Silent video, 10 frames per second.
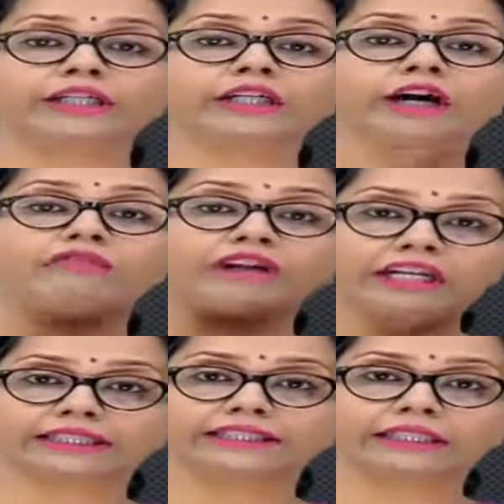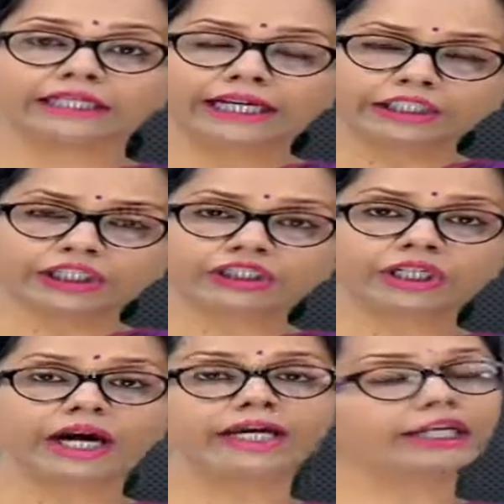bacteria, when it is in the
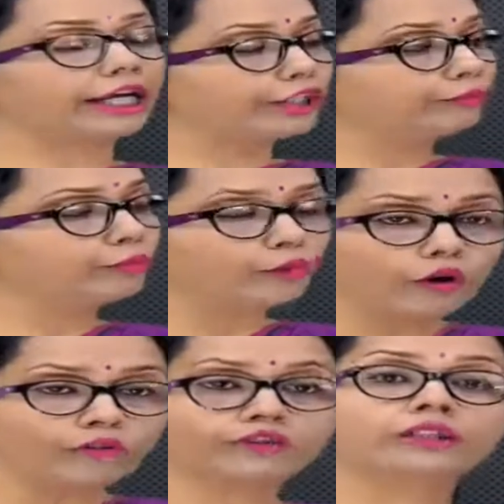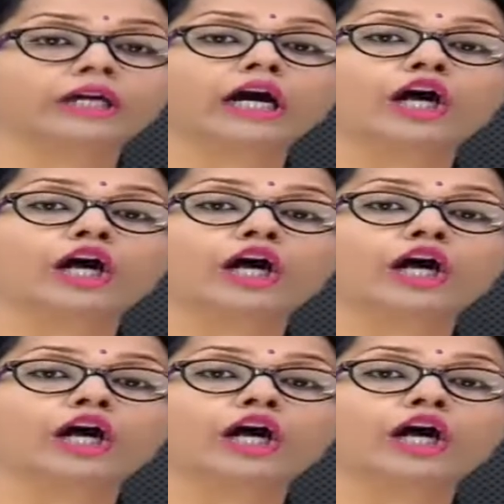intestine, it moves